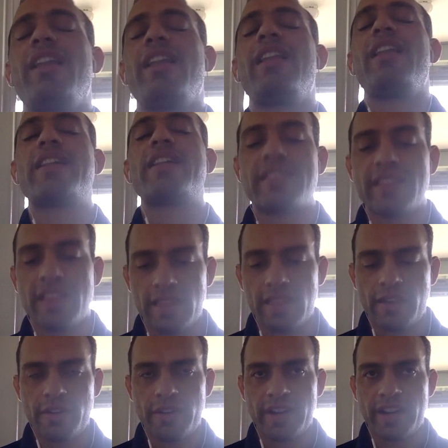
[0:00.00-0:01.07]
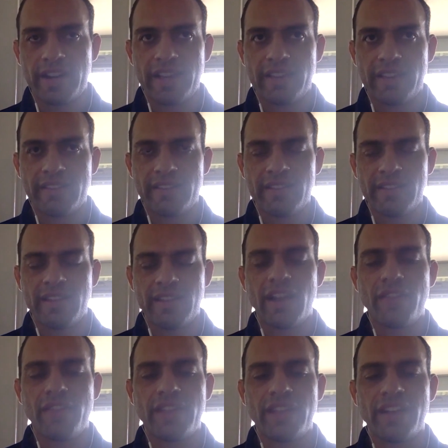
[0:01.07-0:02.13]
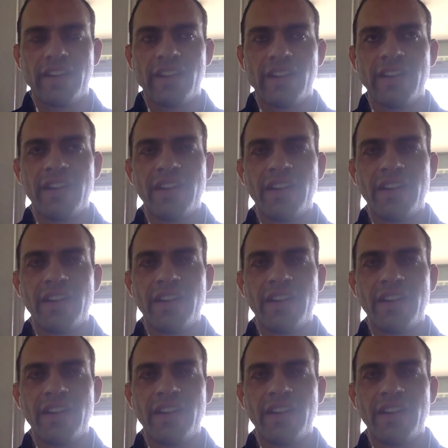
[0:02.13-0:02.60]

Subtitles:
less than 30 days of the year.